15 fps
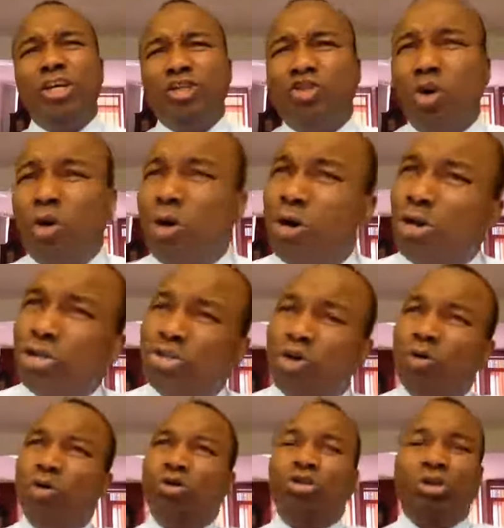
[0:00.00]
to
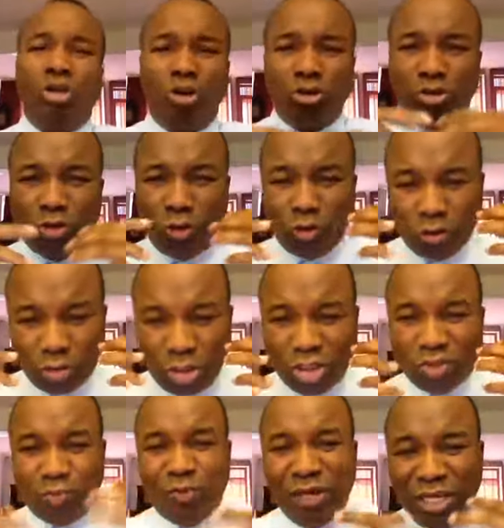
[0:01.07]
to you know, to
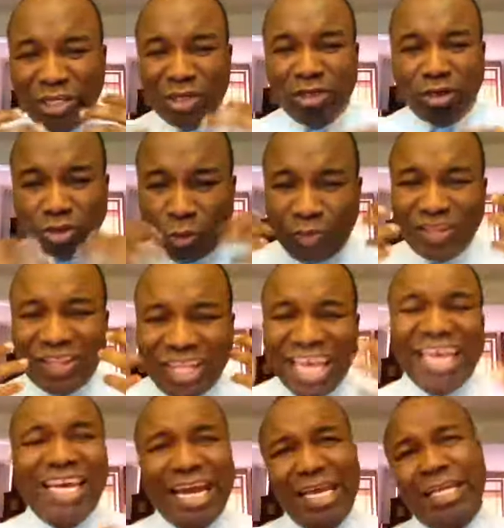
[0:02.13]
just be you know, to be
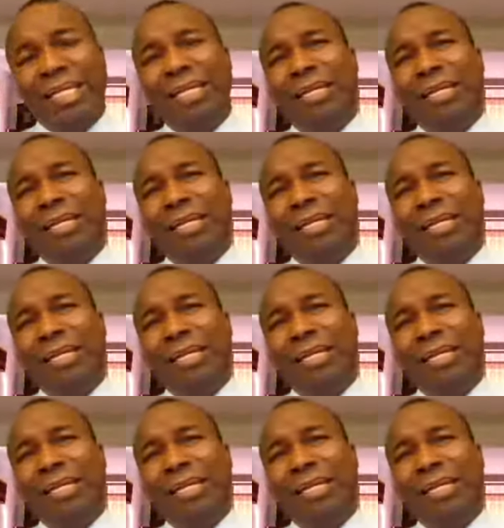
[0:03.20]
thinking.